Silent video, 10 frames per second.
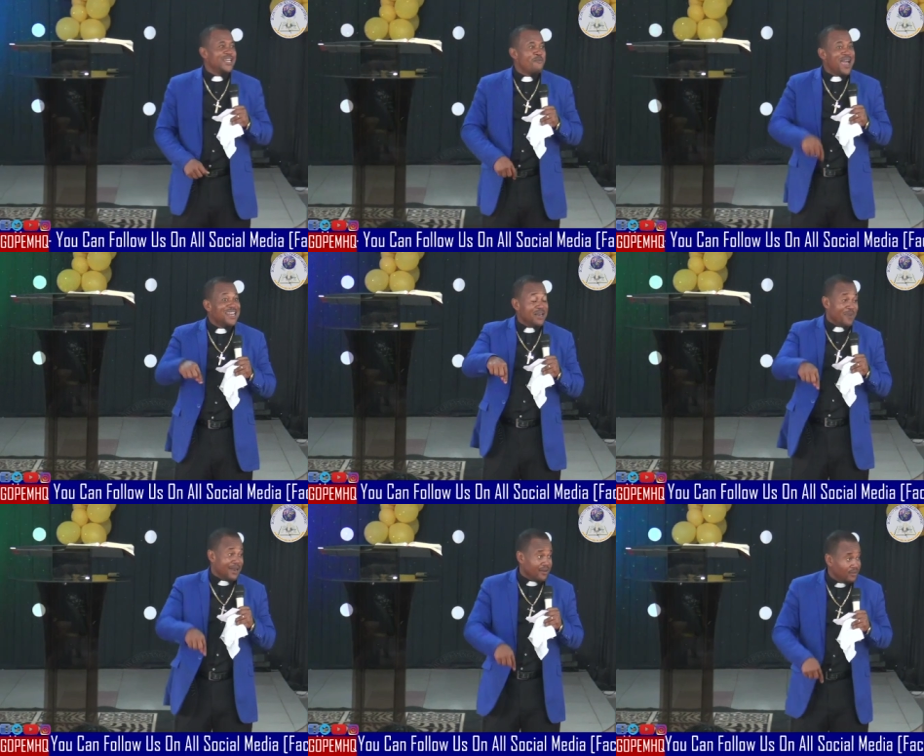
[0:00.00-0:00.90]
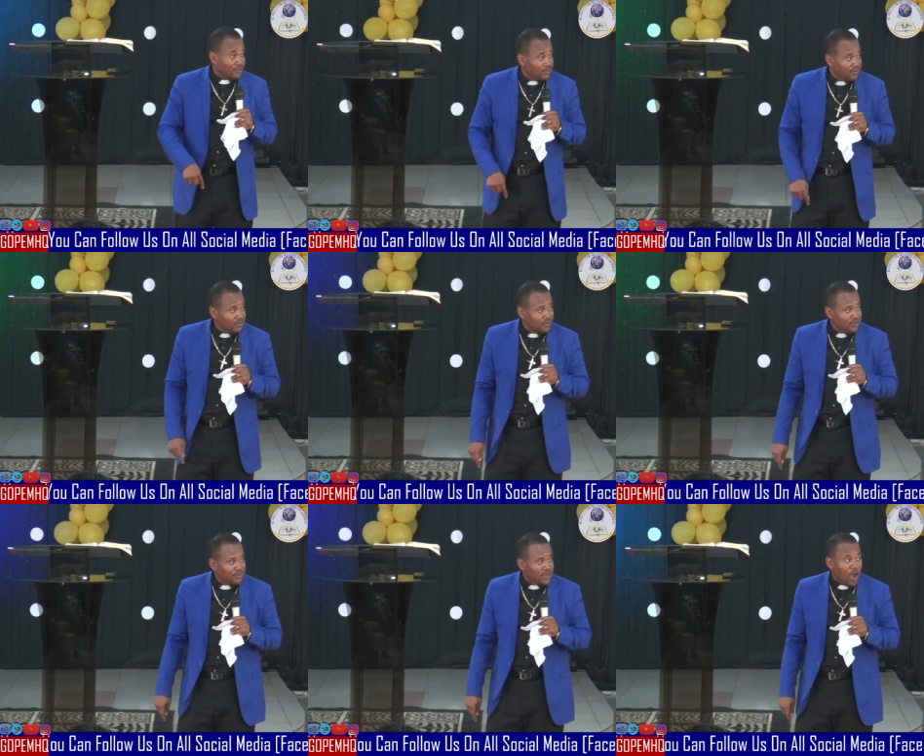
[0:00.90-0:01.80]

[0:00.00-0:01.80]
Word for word: man in Ibadan. I